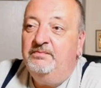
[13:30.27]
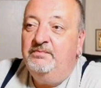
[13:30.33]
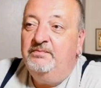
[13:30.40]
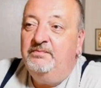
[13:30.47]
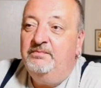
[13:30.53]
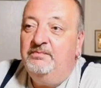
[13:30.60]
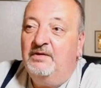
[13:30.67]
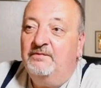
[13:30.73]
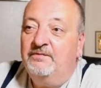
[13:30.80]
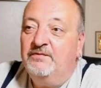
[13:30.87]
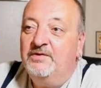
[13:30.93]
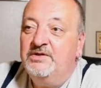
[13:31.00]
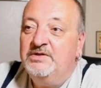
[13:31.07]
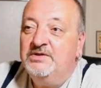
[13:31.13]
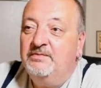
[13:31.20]
I'll
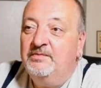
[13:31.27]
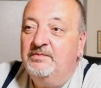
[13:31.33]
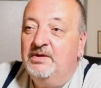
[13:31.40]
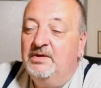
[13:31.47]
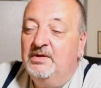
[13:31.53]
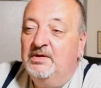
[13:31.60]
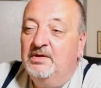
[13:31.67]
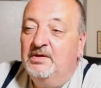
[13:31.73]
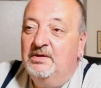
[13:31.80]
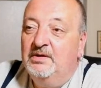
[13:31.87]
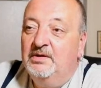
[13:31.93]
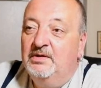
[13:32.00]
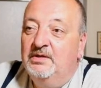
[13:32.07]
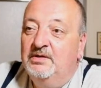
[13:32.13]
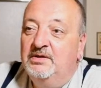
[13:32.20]
unfreeze it.
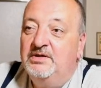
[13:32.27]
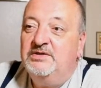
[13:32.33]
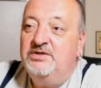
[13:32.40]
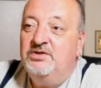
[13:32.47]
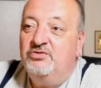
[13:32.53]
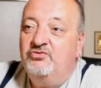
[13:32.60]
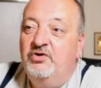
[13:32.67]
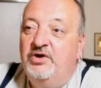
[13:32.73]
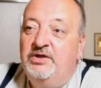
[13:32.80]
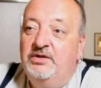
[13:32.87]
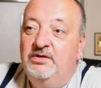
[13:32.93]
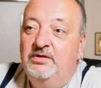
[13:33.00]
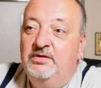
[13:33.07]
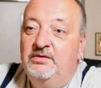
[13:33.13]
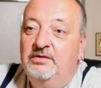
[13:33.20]
This is your grid,
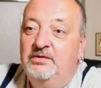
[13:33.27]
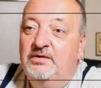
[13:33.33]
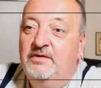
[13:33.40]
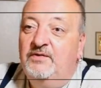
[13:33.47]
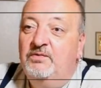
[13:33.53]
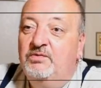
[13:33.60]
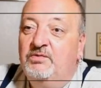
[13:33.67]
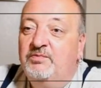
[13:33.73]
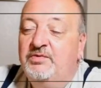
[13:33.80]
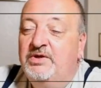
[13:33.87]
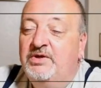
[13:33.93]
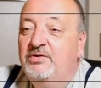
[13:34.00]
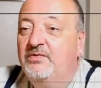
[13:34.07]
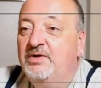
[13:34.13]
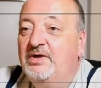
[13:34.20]
if you want to bring your
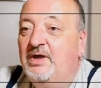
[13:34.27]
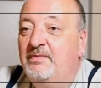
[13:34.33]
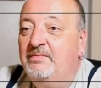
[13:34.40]
grid up,